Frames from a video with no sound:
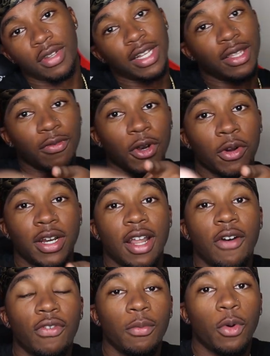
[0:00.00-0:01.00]
Like the video right
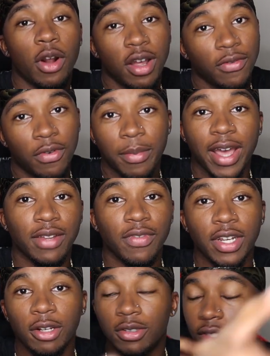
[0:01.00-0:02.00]
now for more hunting for baddie
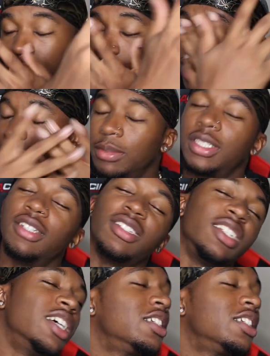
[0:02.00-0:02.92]
videos. I'm gonna see you on the